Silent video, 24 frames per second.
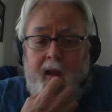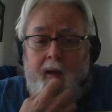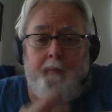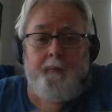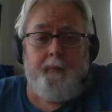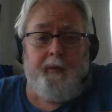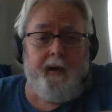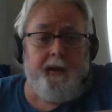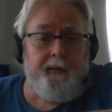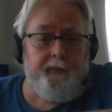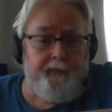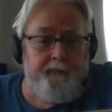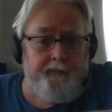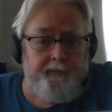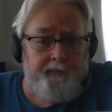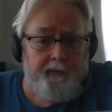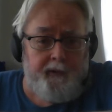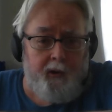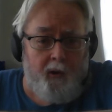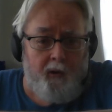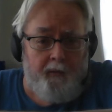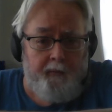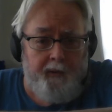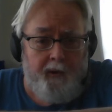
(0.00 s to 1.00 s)
But
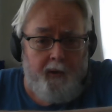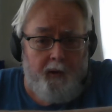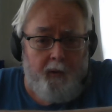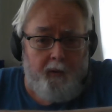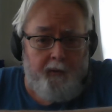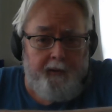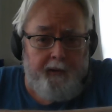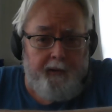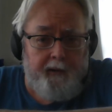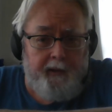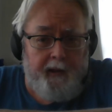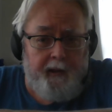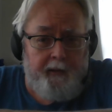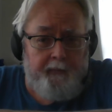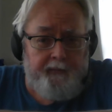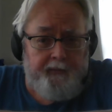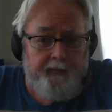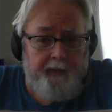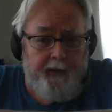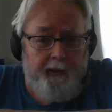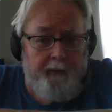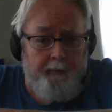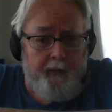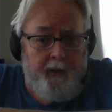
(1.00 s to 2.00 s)
lo and behold, here comes
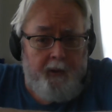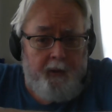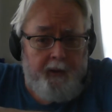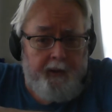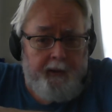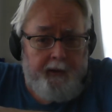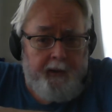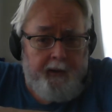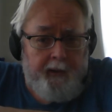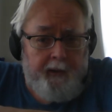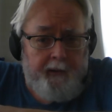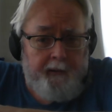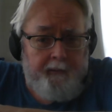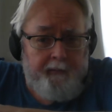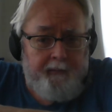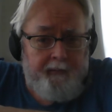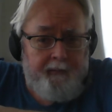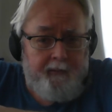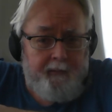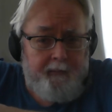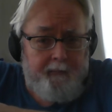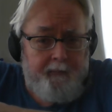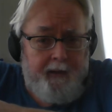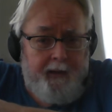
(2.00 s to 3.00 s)
that moon again.
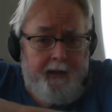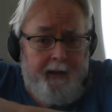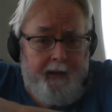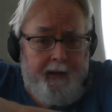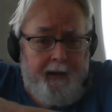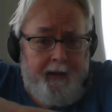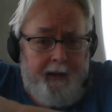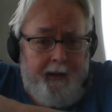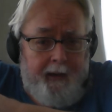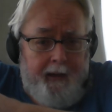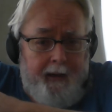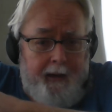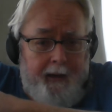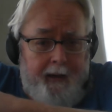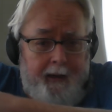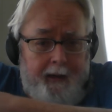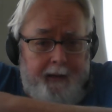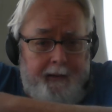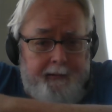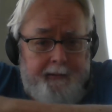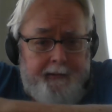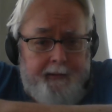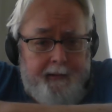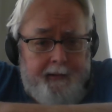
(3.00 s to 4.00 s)

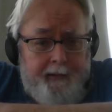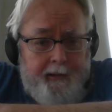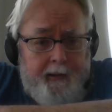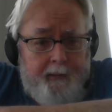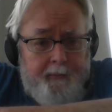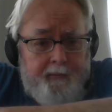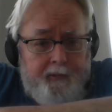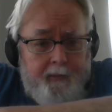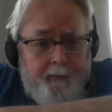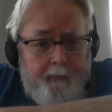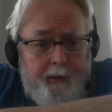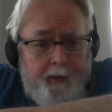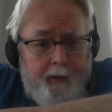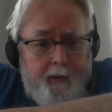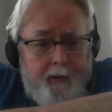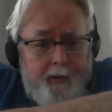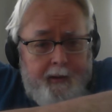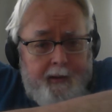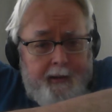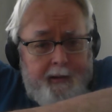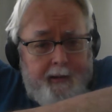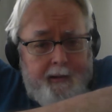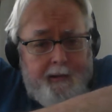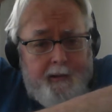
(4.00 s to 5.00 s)
Bah, here comes the moon,
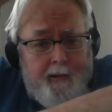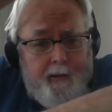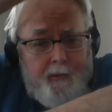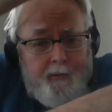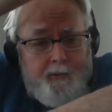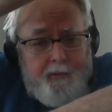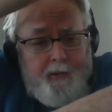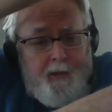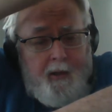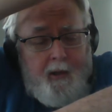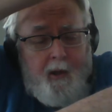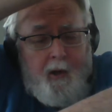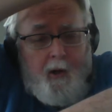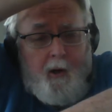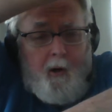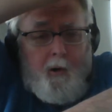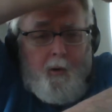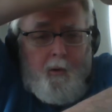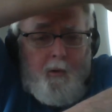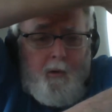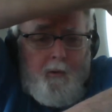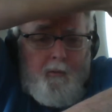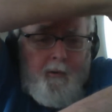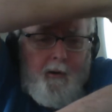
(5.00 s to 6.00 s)
and it goes all the
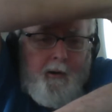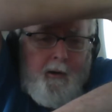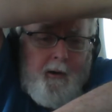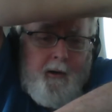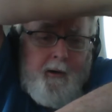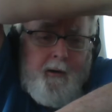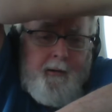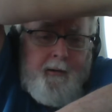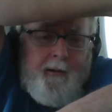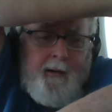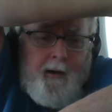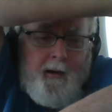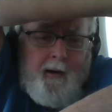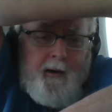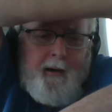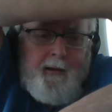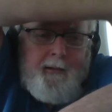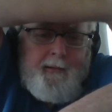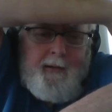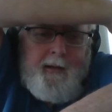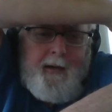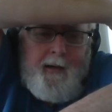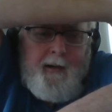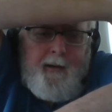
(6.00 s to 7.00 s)
way over here, and now high
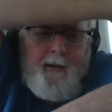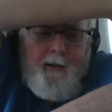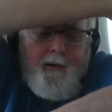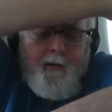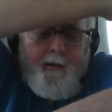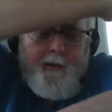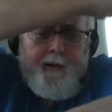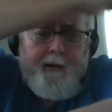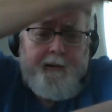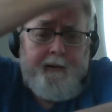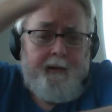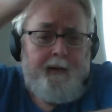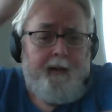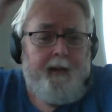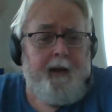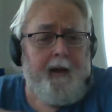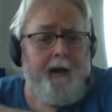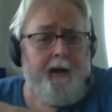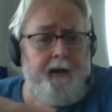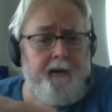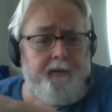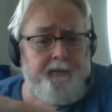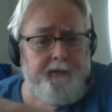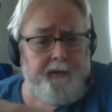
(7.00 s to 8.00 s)
tide here again.
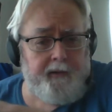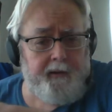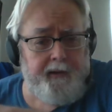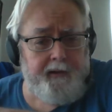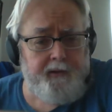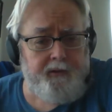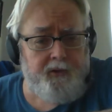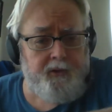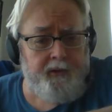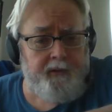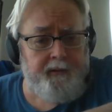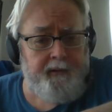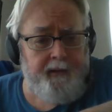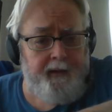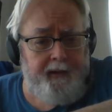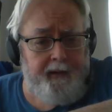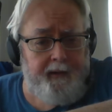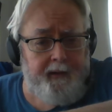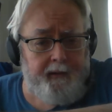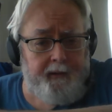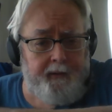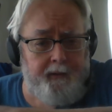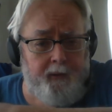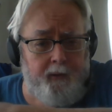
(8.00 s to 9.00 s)
Undulation
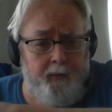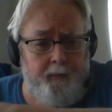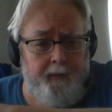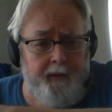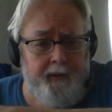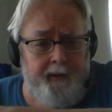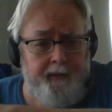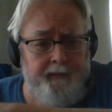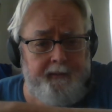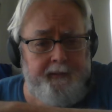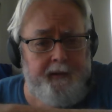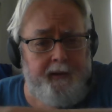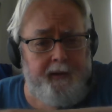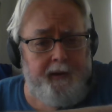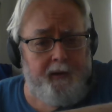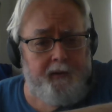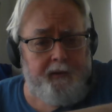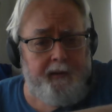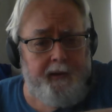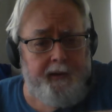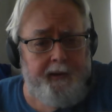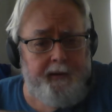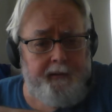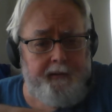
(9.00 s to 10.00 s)
a little bit,
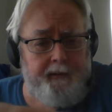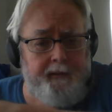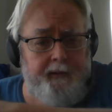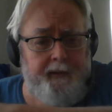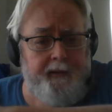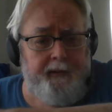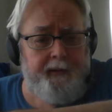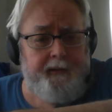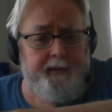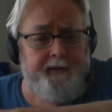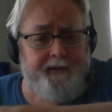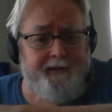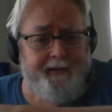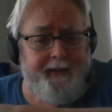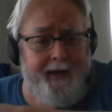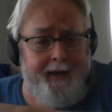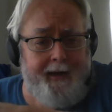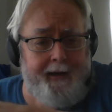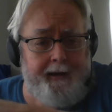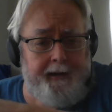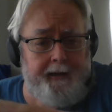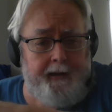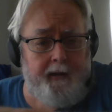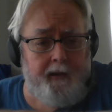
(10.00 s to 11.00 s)
okay.
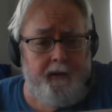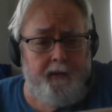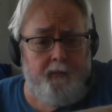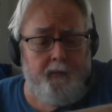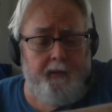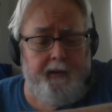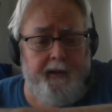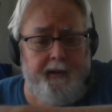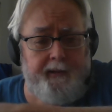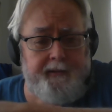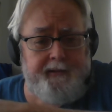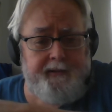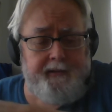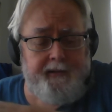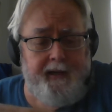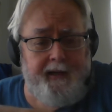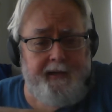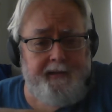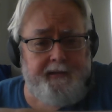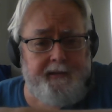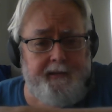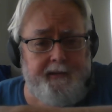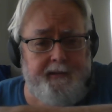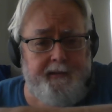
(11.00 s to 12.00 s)
Static. We got
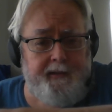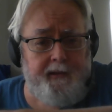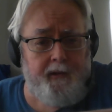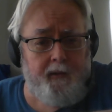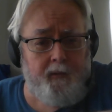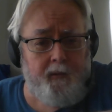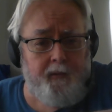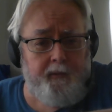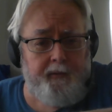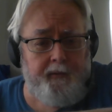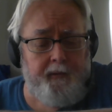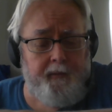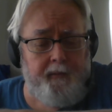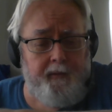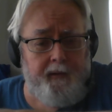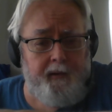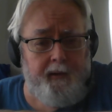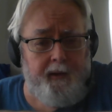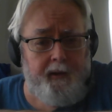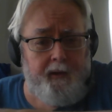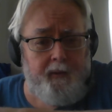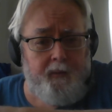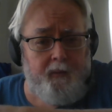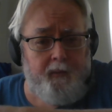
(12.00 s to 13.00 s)
stasis here
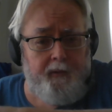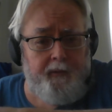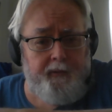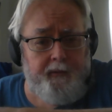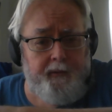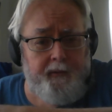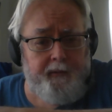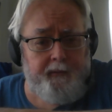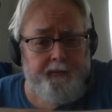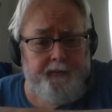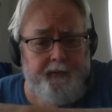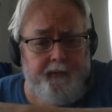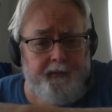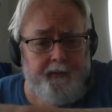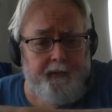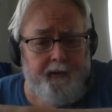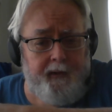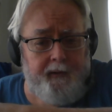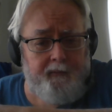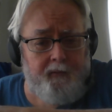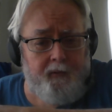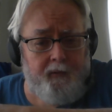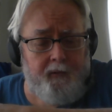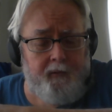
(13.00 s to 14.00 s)
with this
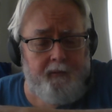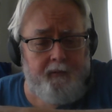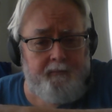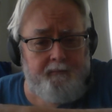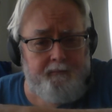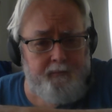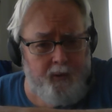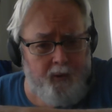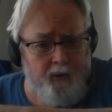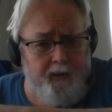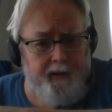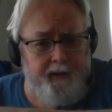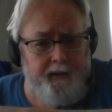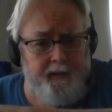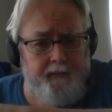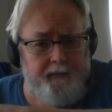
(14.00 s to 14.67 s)
level, pretty